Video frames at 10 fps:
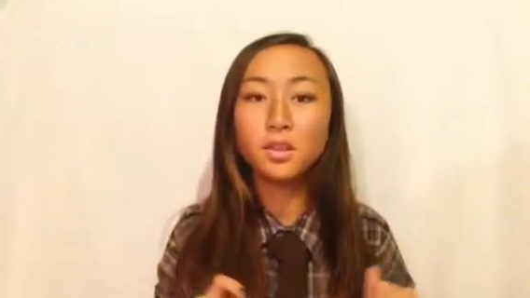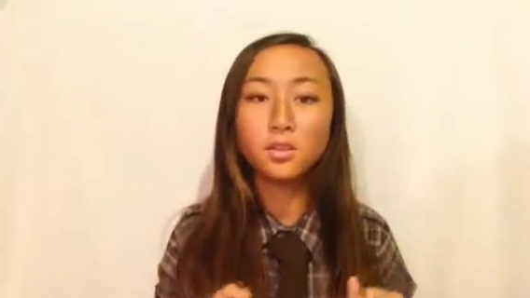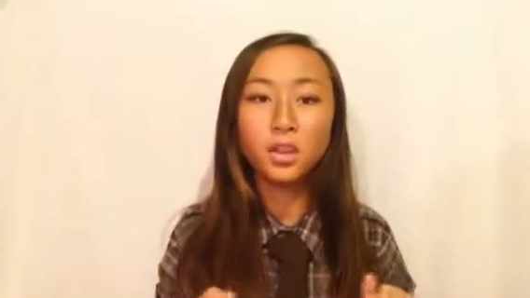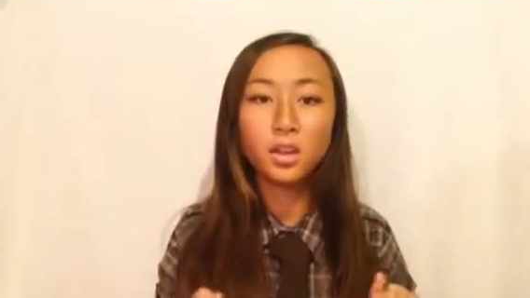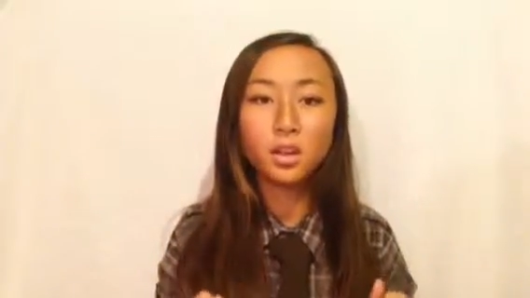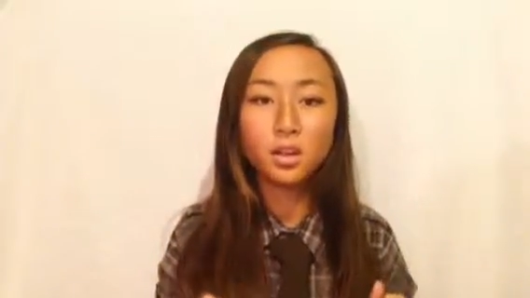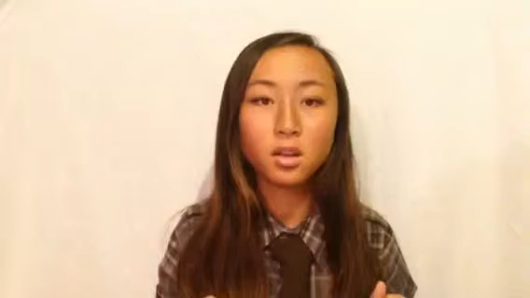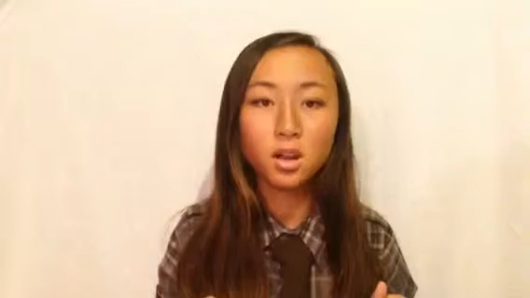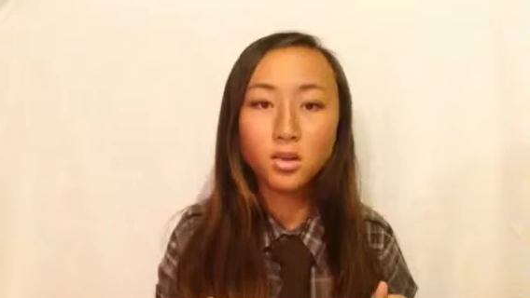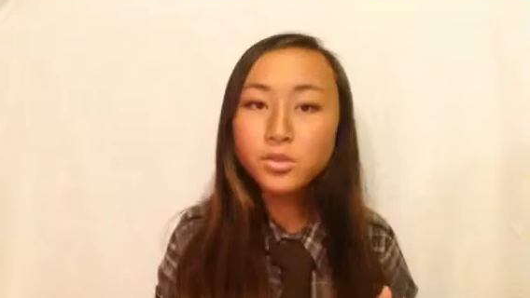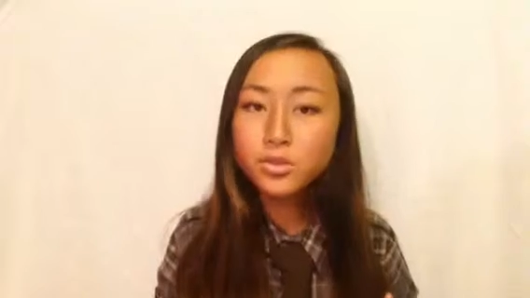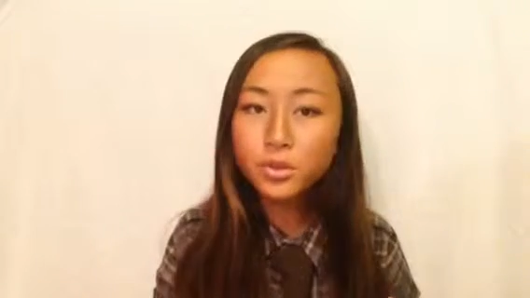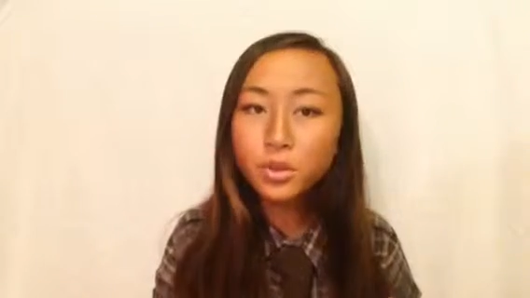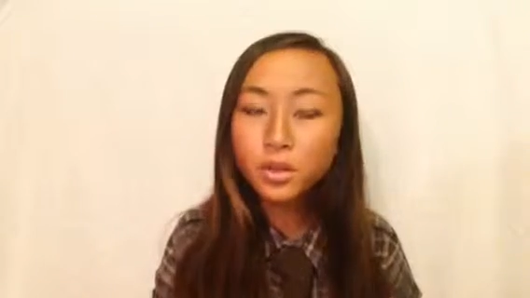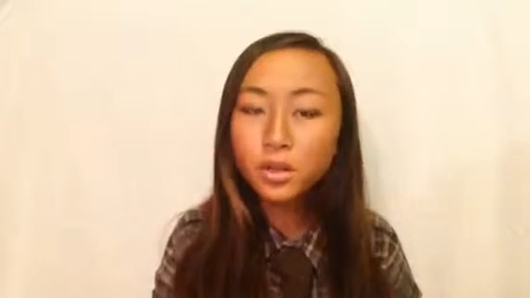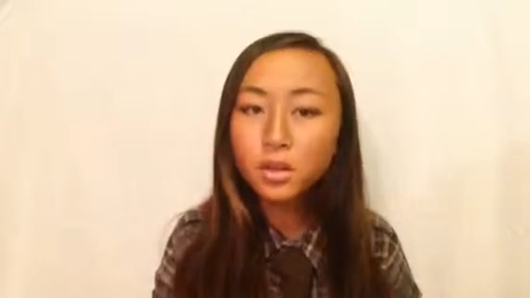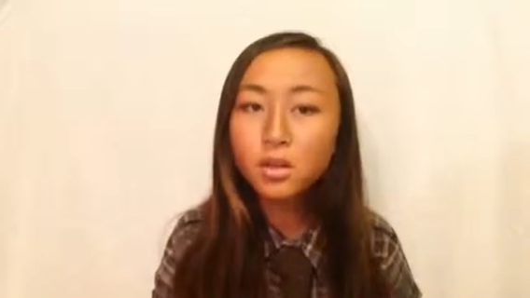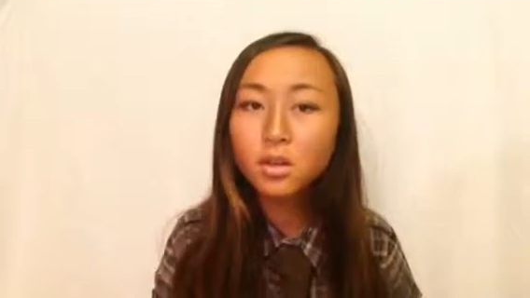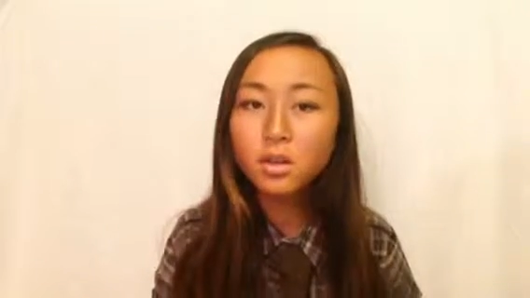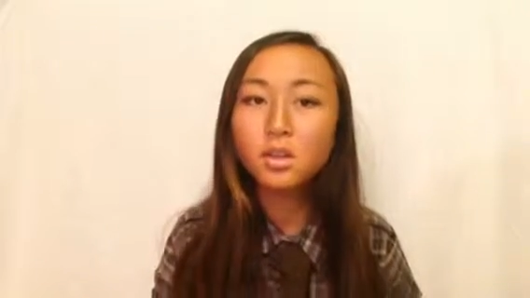And you're like, Are you sure?
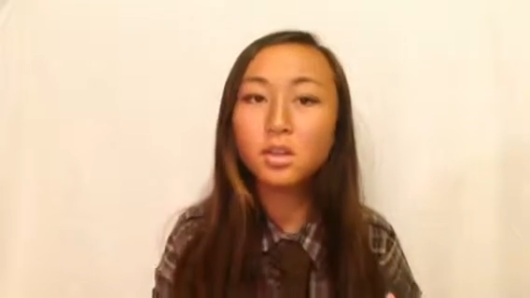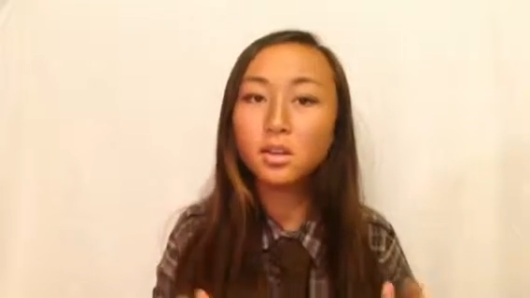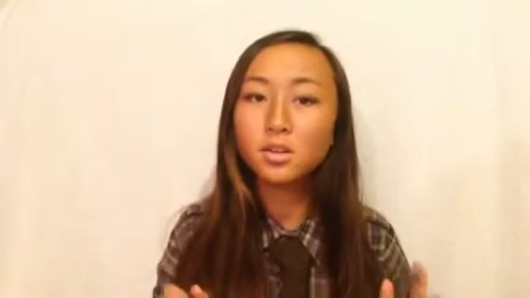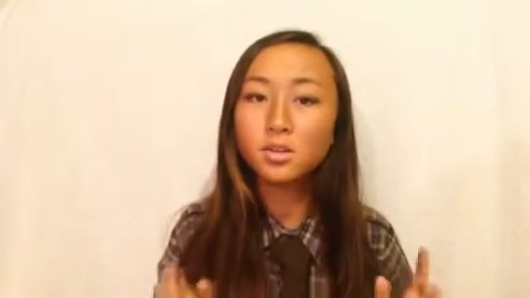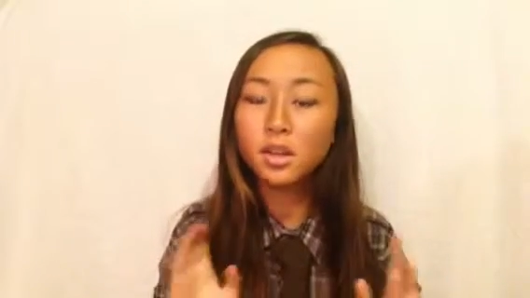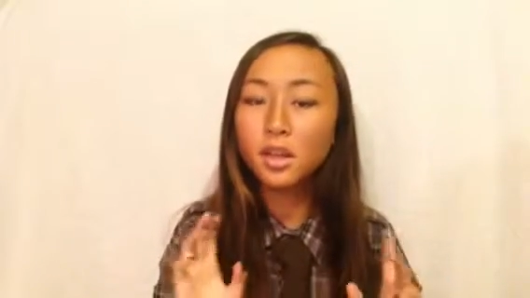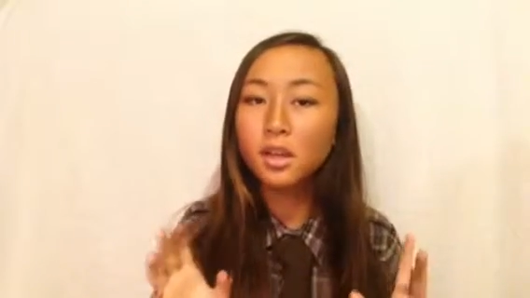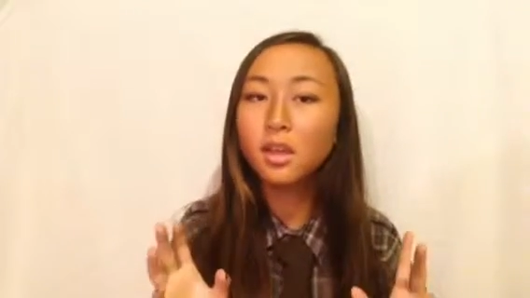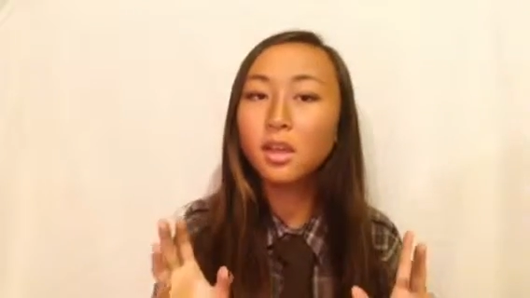You know, like,